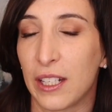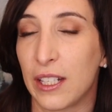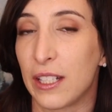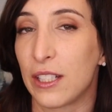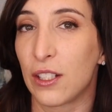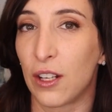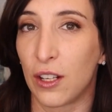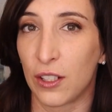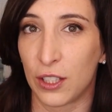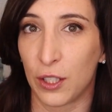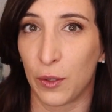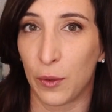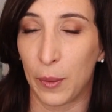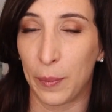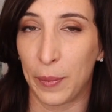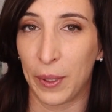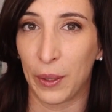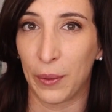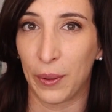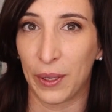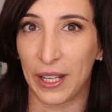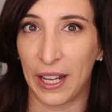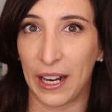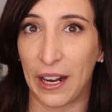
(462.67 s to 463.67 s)
is also a big
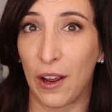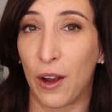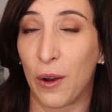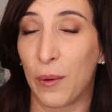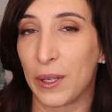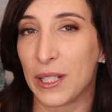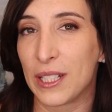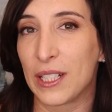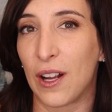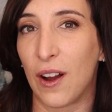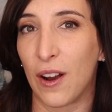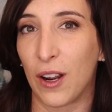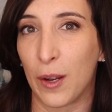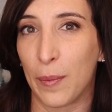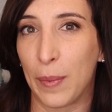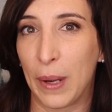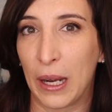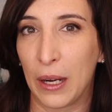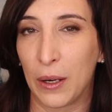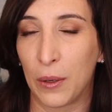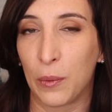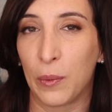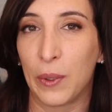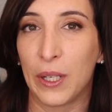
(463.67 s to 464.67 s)
one that I always talk
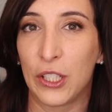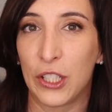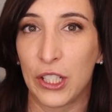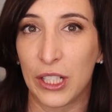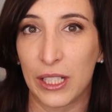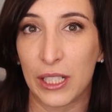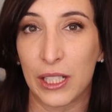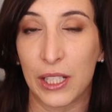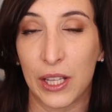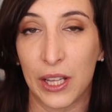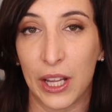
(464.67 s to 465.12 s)
about, which is